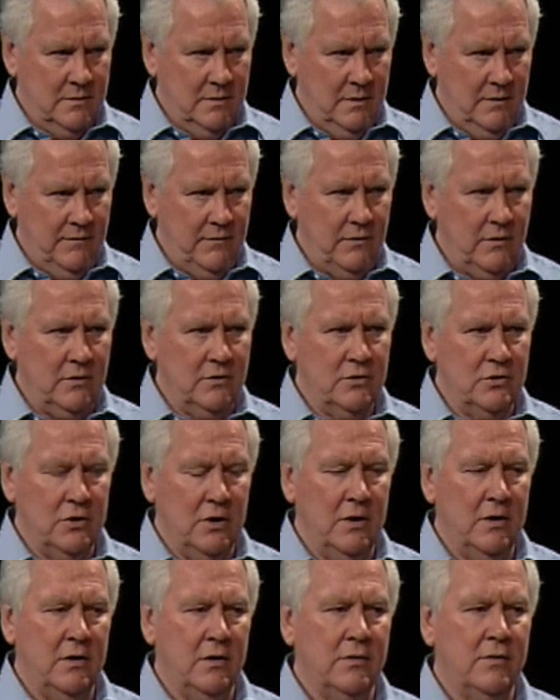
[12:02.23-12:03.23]
If you can
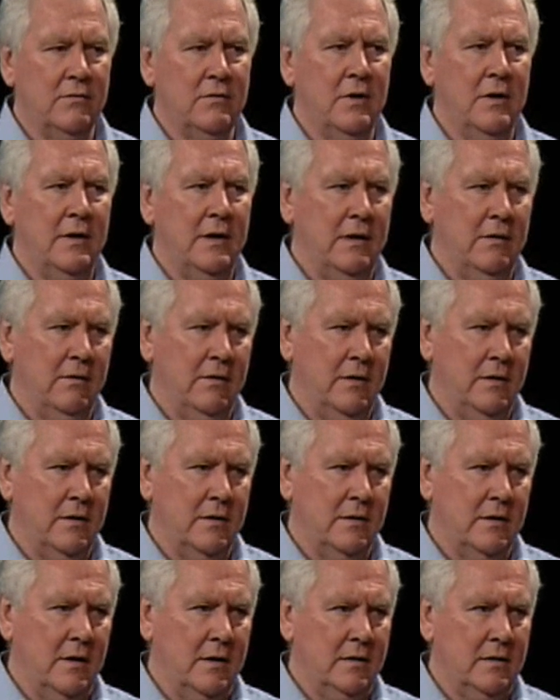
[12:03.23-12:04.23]
shine it on the right area,
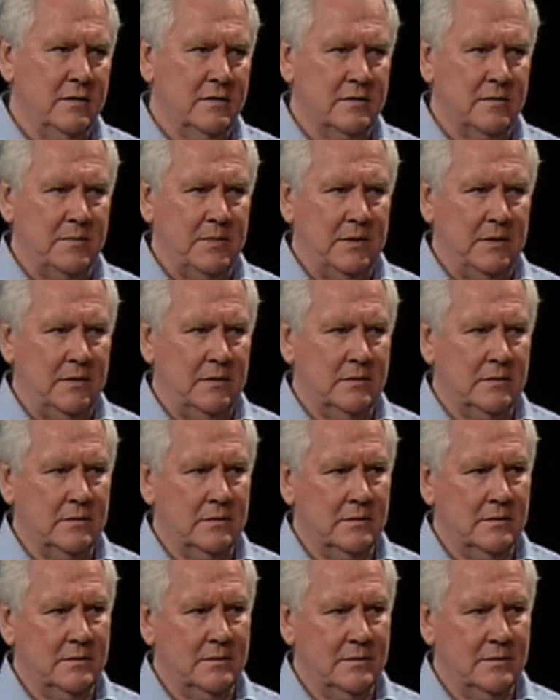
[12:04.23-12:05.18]
the dark disappears.